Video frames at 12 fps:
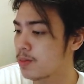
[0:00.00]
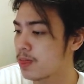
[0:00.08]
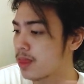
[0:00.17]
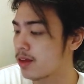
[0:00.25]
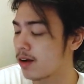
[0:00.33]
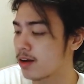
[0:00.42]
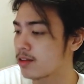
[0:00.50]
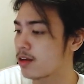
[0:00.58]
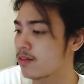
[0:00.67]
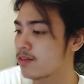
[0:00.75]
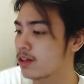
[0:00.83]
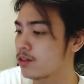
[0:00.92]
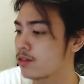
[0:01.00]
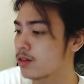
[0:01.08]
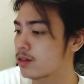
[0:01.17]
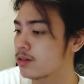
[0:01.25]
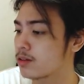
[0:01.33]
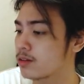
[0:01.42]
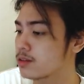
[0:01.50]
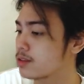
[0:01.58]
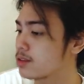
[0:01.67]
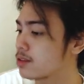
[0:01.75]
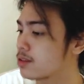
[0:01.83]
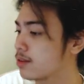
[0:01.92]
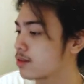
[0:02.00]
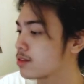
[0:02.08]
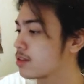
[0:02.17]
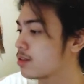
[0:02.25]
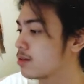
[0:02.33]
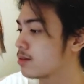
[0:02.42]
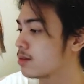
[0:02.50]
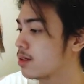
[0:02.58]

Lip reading: Now I thought of the QR code because it looks cute.